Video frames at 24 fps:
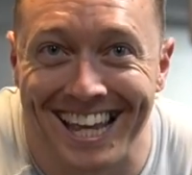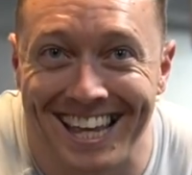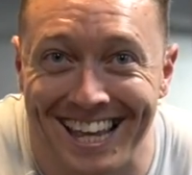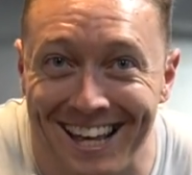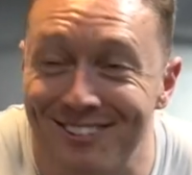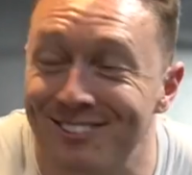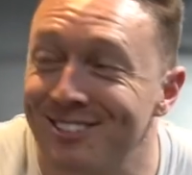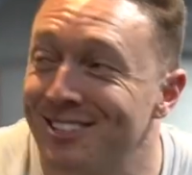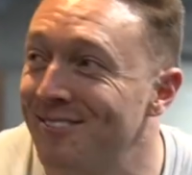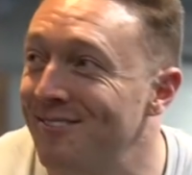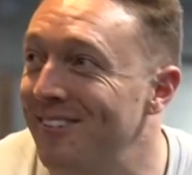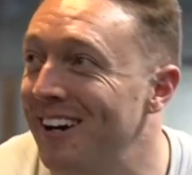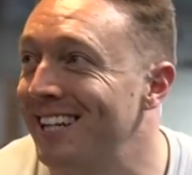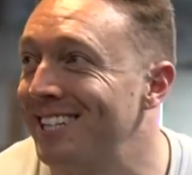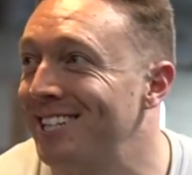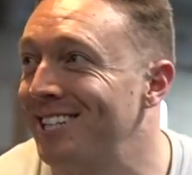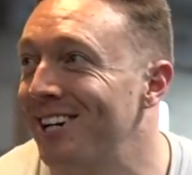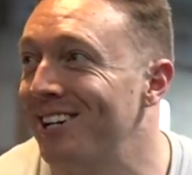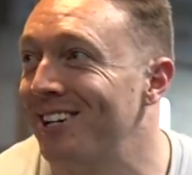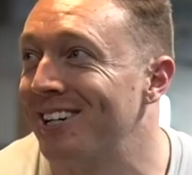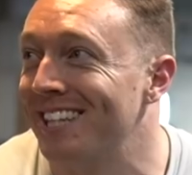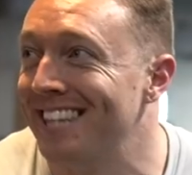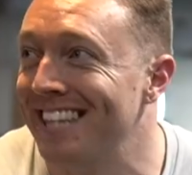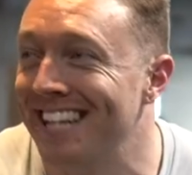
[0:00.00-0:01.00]
that was the best
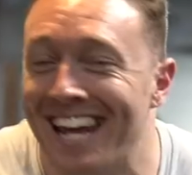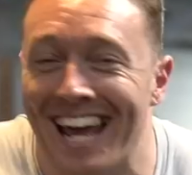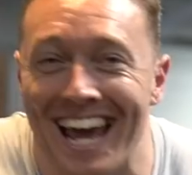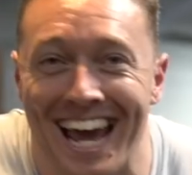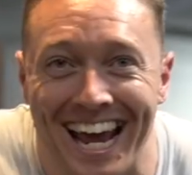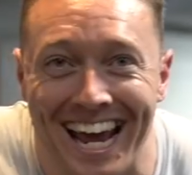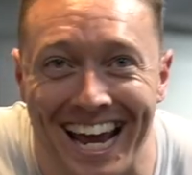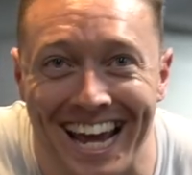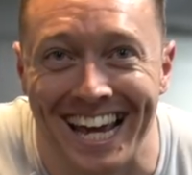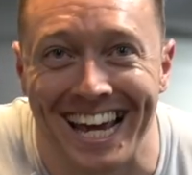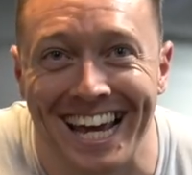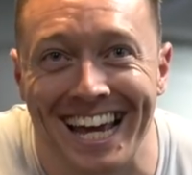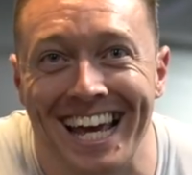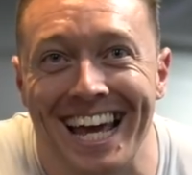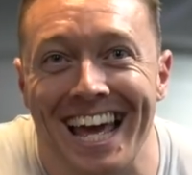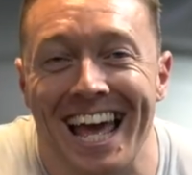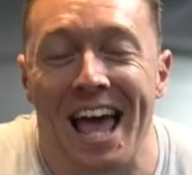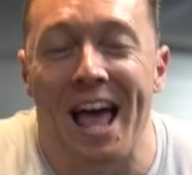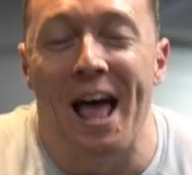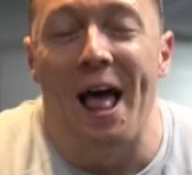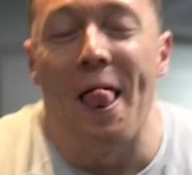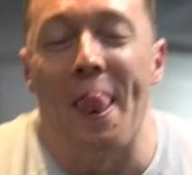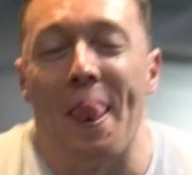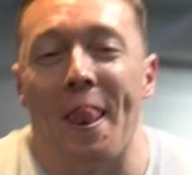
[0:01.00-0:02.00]
joke of the day.
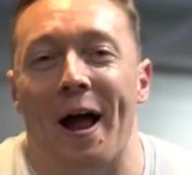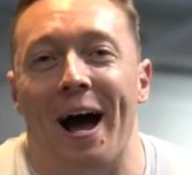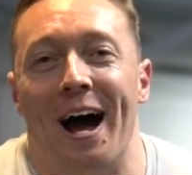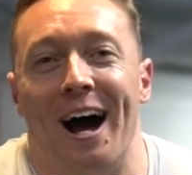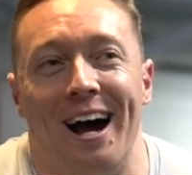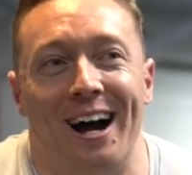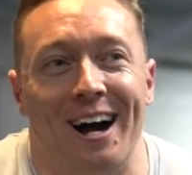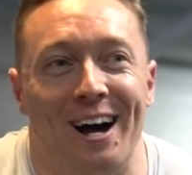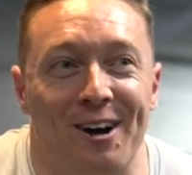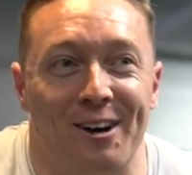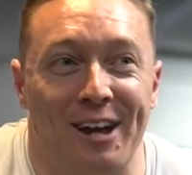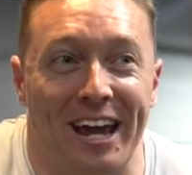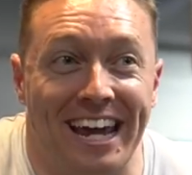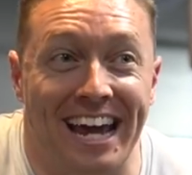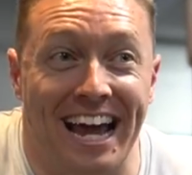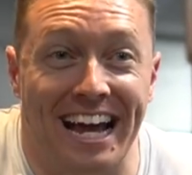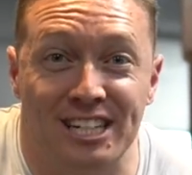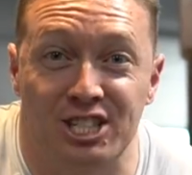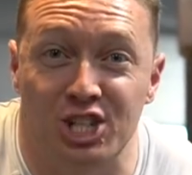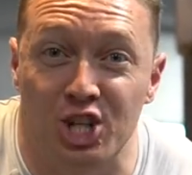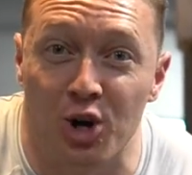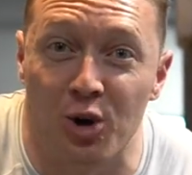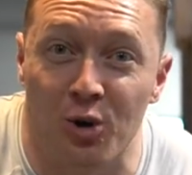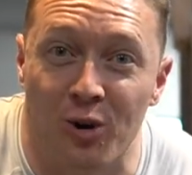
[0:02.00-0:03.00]
Okay
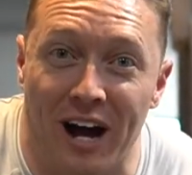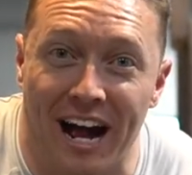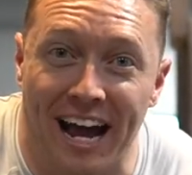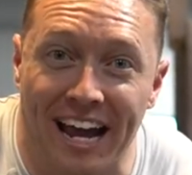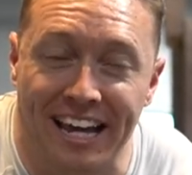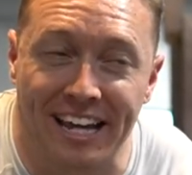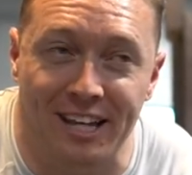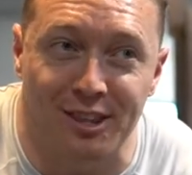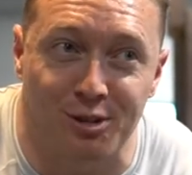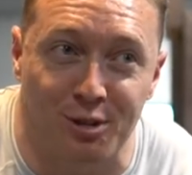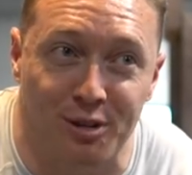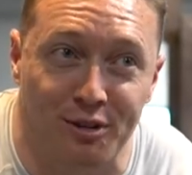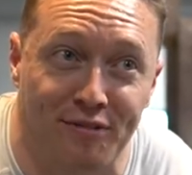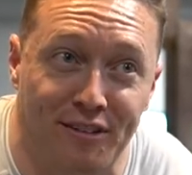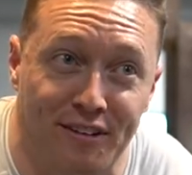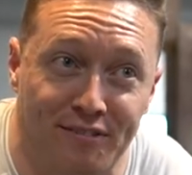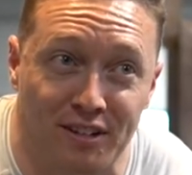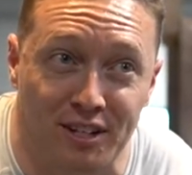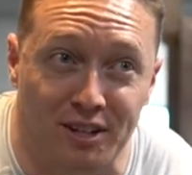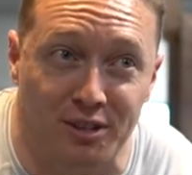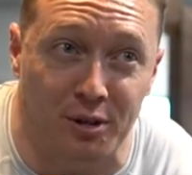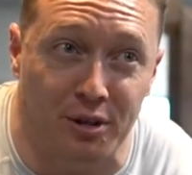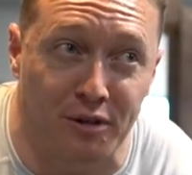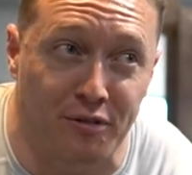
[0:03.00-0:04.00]
guys, so I hit
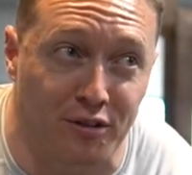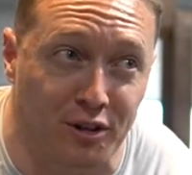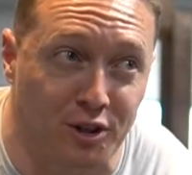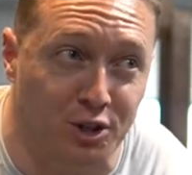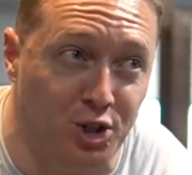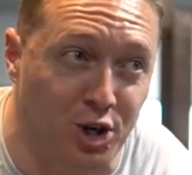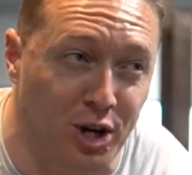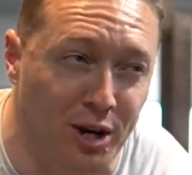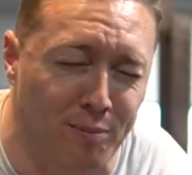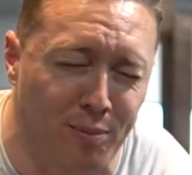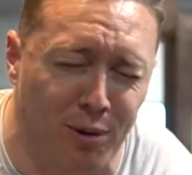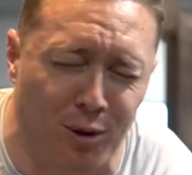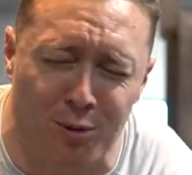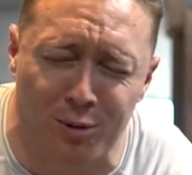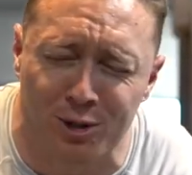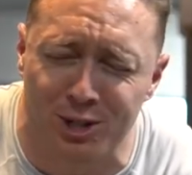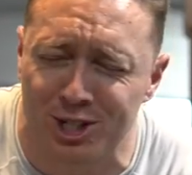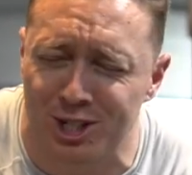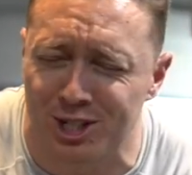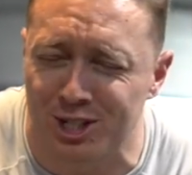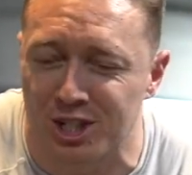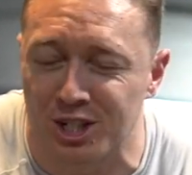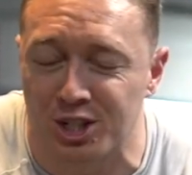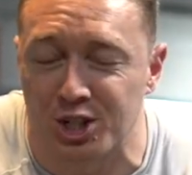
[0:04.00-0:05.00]
353 for a triple,
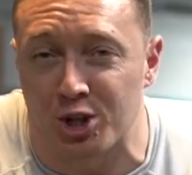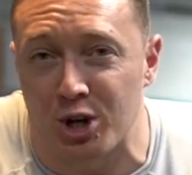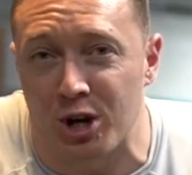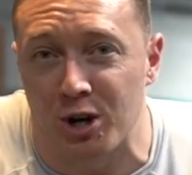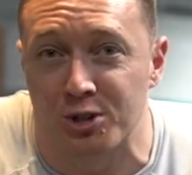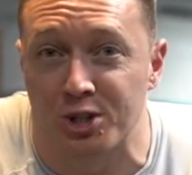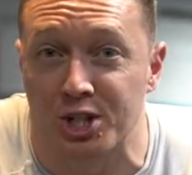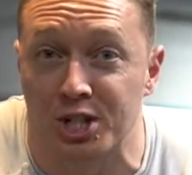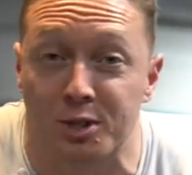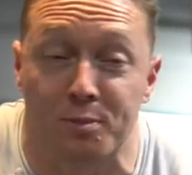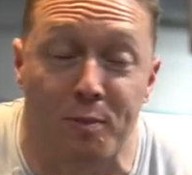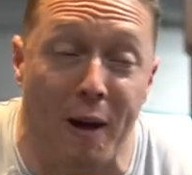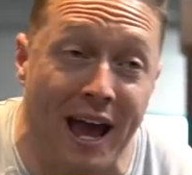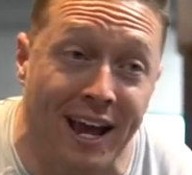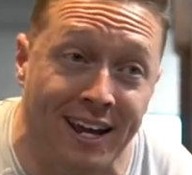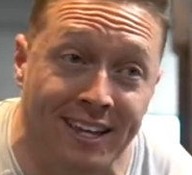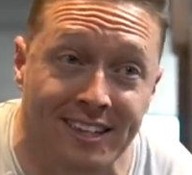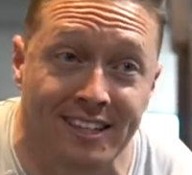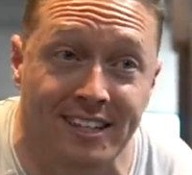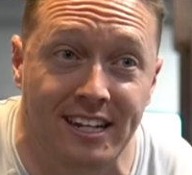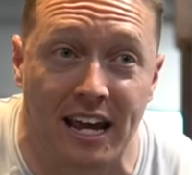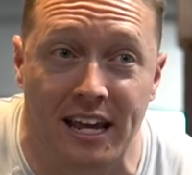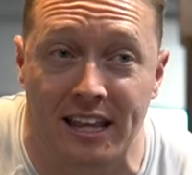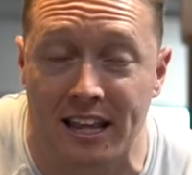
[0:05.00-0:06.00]
which is atrocious. Back
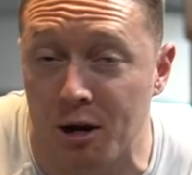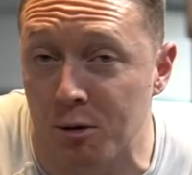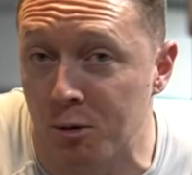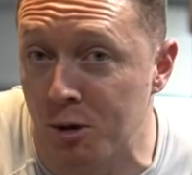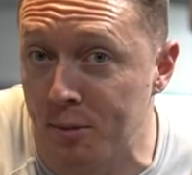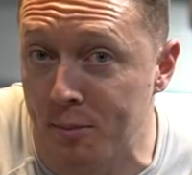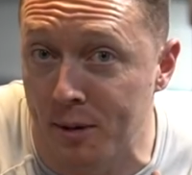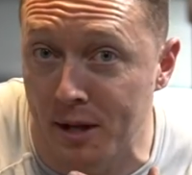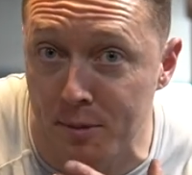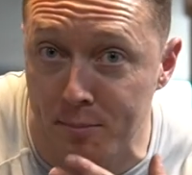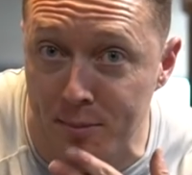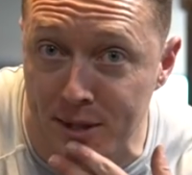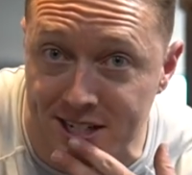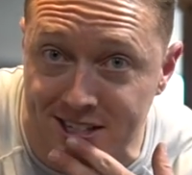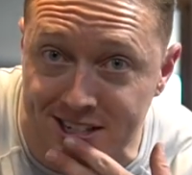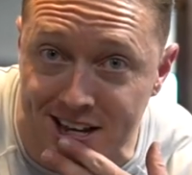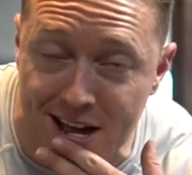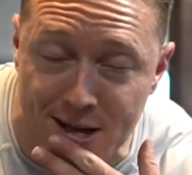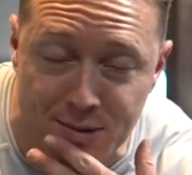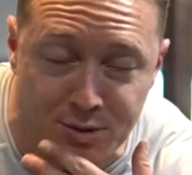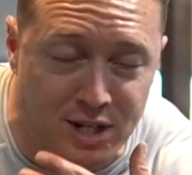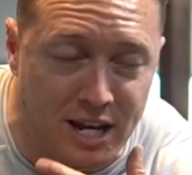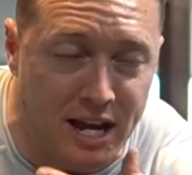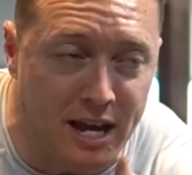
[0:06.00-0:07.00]
in the day, that would have been a big
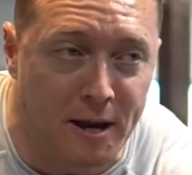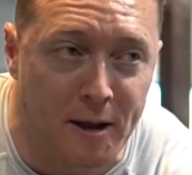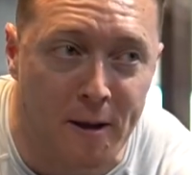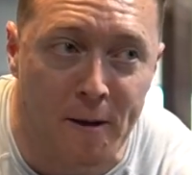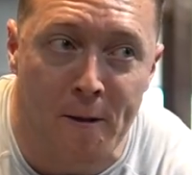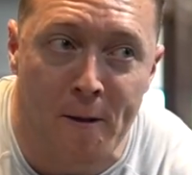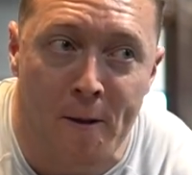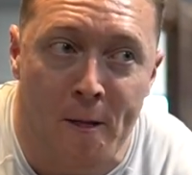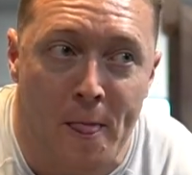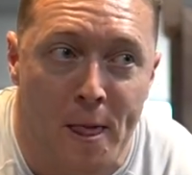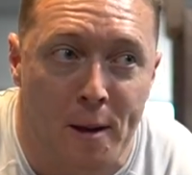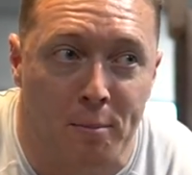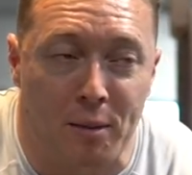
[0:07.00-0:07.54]
top set.